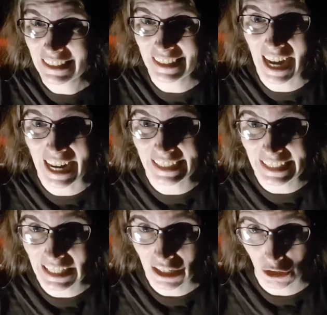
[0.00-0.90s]

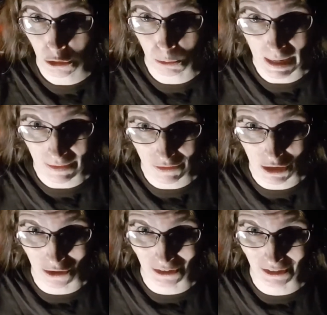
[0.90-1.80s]
tiny
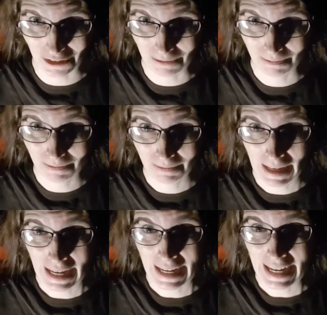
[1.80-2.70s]
graveyard.
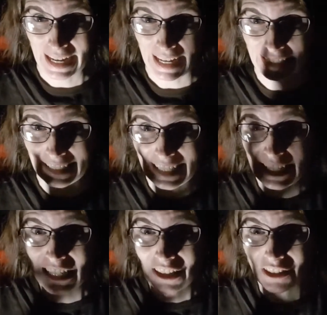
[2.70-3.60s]
And
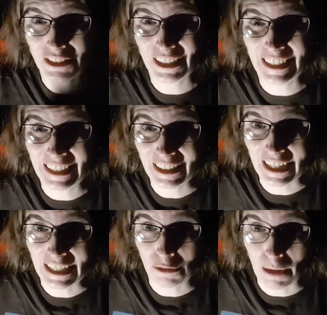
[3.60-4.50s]
in the teeny
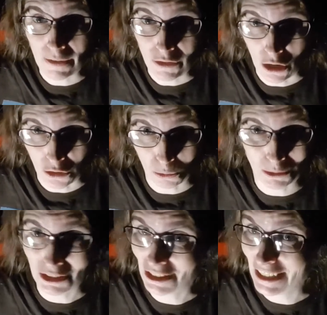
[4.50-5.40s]
tiny graveyard
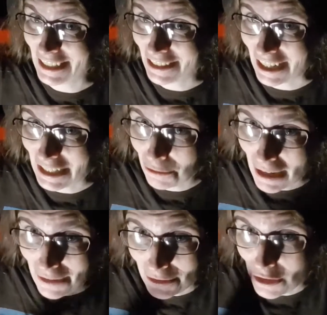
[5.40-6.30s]
was a teeny tiny
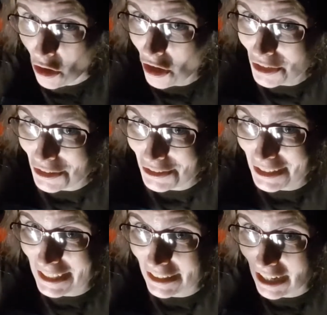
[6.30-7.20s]
grave, and on the
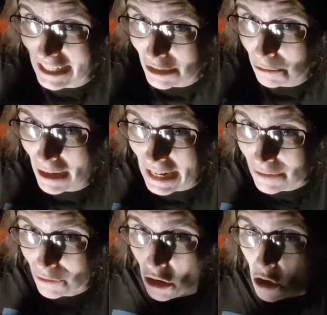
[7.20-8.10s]
teeny tiny
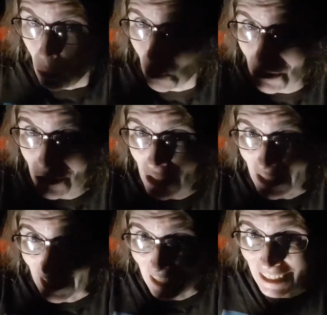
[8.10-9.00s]
grave was
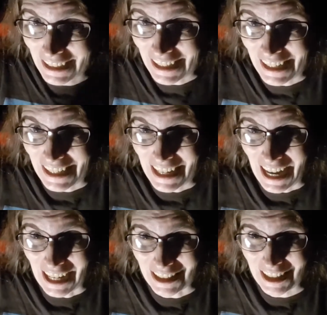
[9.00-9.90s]
sitting
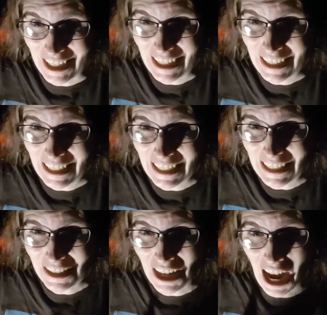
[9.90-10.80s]
a
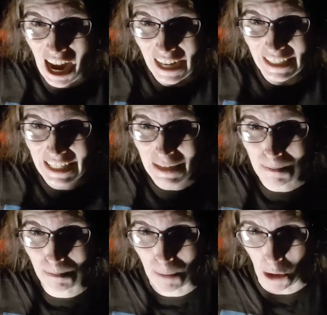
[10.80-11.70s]
teeny tiny
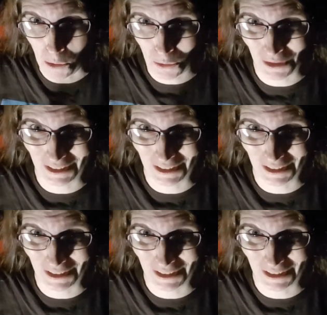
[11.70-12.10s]
bone.